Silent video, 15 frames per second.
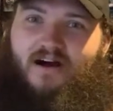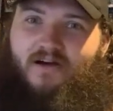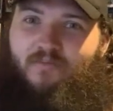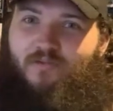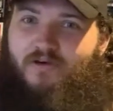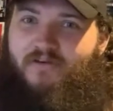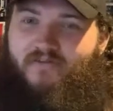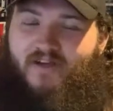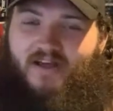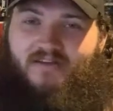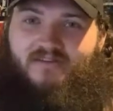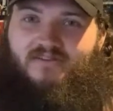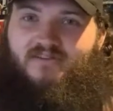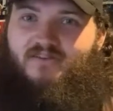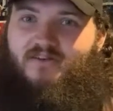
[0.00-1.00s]

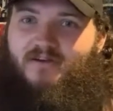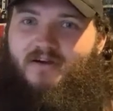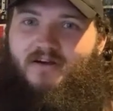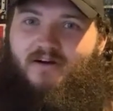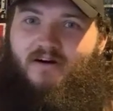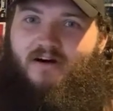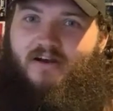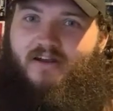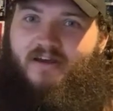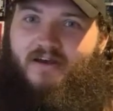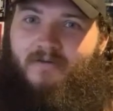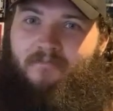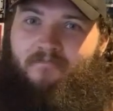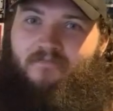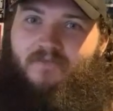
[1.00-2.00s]
briefcase on
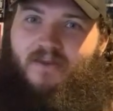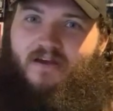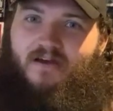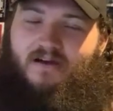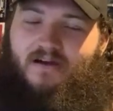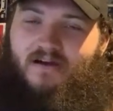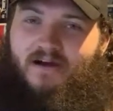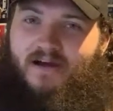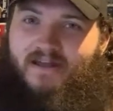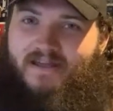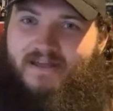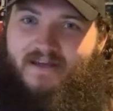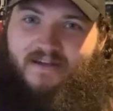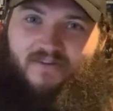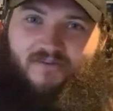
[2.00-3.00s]
him. I
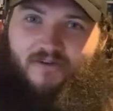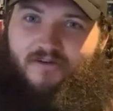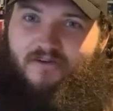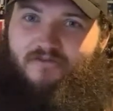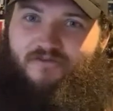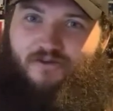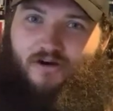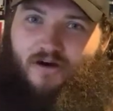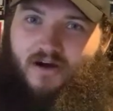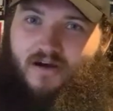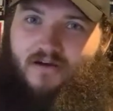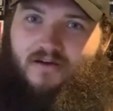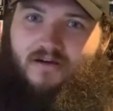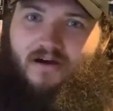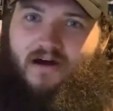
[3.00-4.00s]
get it's going to
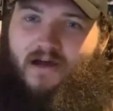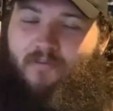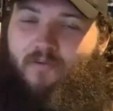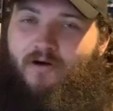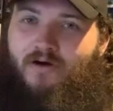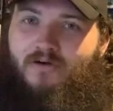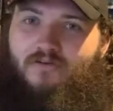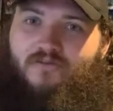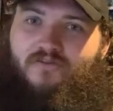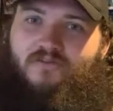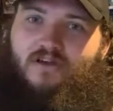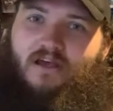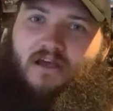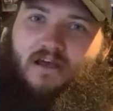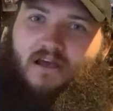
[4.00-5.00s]
draw eyeballs.
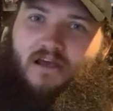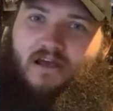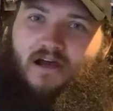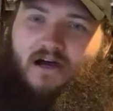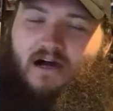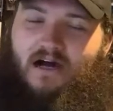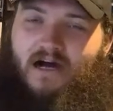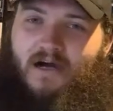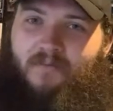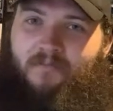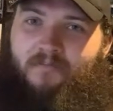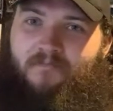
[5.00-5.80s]
I